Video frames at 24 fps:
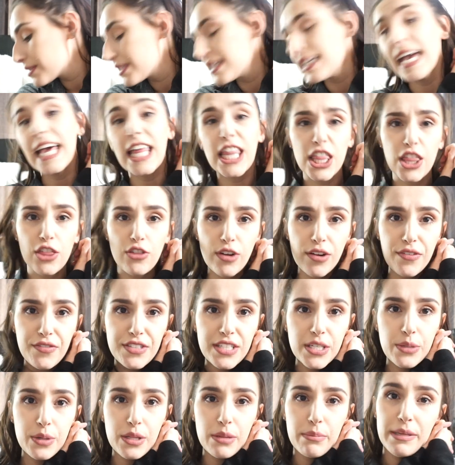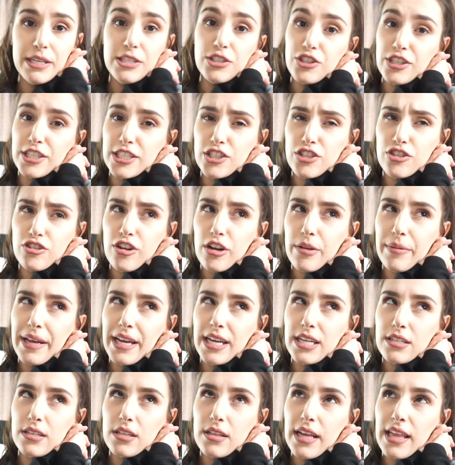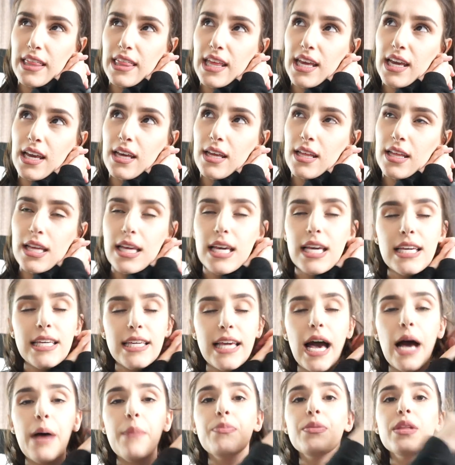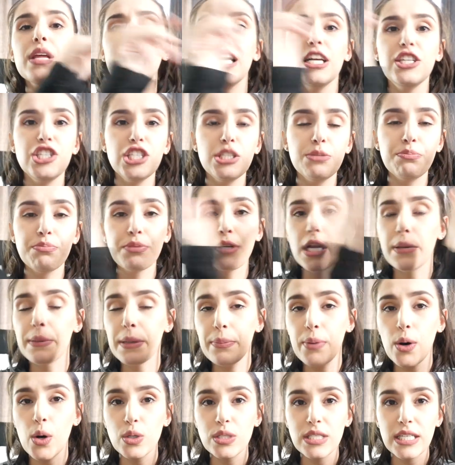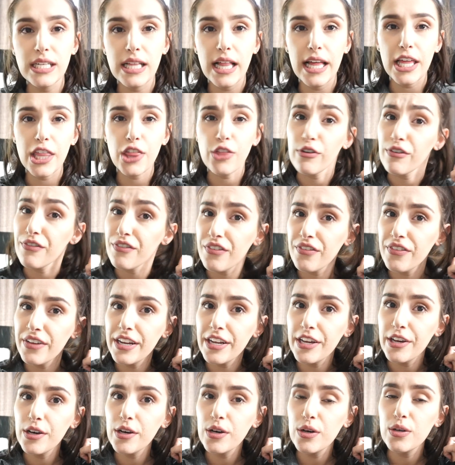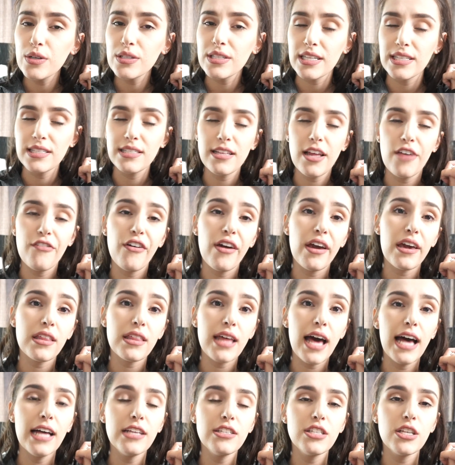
Get Thrifty With Me is her Instagram handle, I think. Yeah, and she's going to be posting like thrift videos and stuff like that.